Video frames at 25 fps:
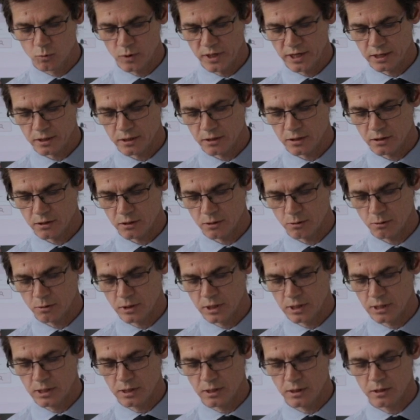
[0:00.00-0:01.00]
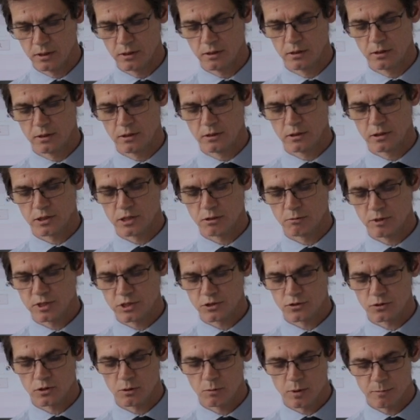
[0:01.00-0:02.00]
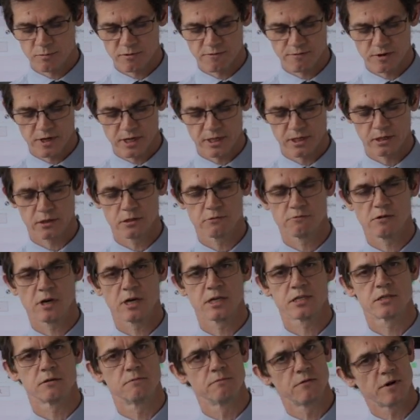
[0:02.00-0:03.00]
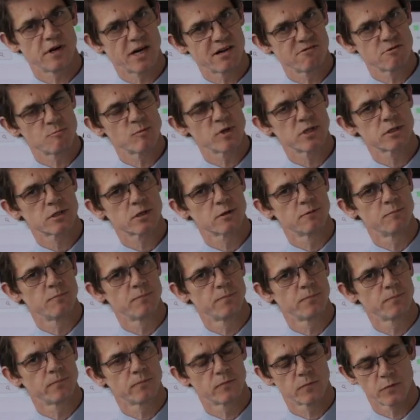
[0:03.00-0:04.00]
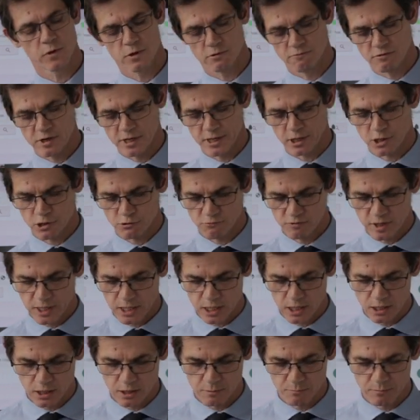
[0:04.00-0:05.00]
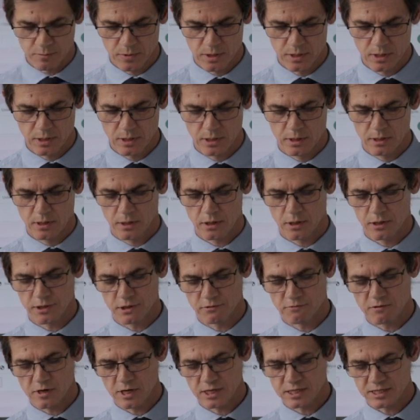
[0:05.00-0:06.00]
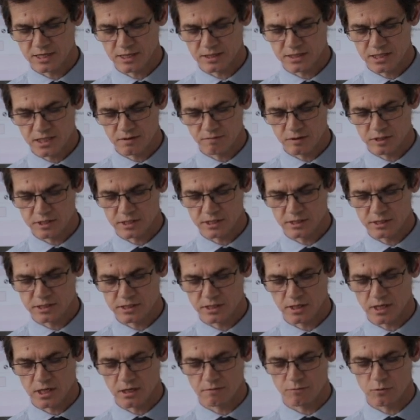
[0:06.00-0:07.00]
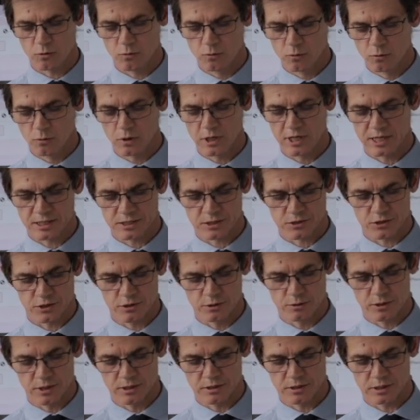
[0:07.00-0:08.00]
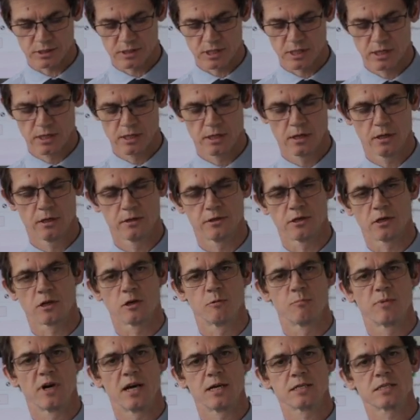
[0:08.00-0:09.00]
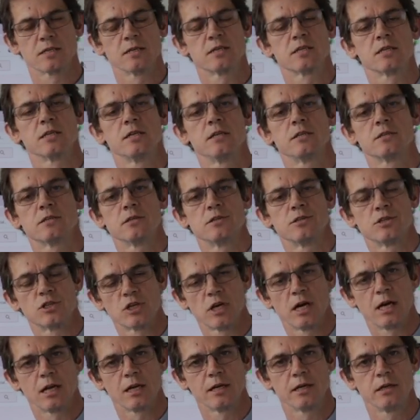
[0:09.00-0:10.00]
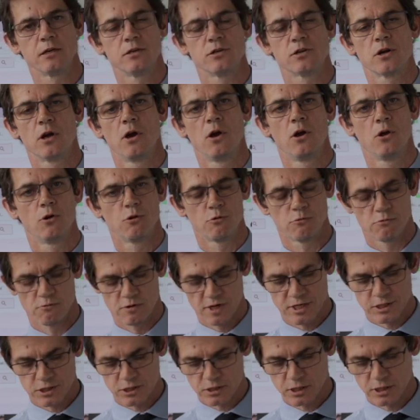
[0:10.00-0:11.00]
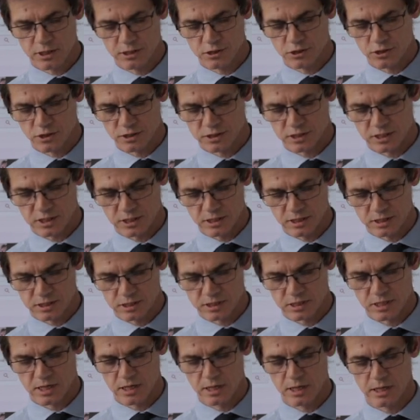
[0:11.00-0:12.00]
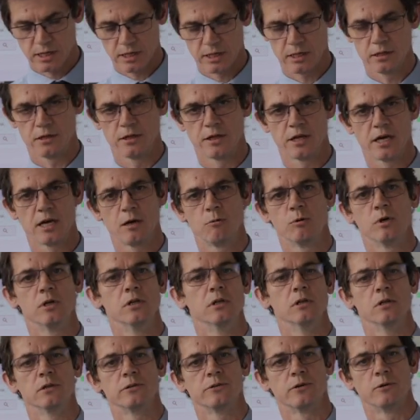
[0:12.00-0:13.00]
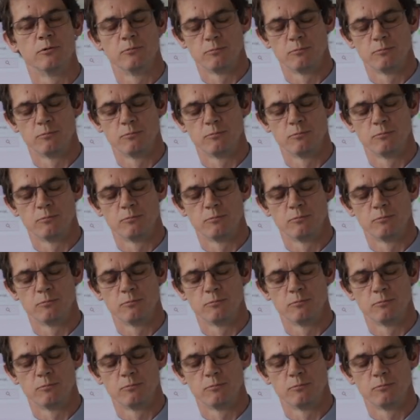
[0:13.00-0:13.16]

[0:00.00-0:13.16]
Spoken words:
we can do to ensure we're providing the right environment, the right curriculum, and the right activities that give all our students the capacity to challenge racial injustice in their world.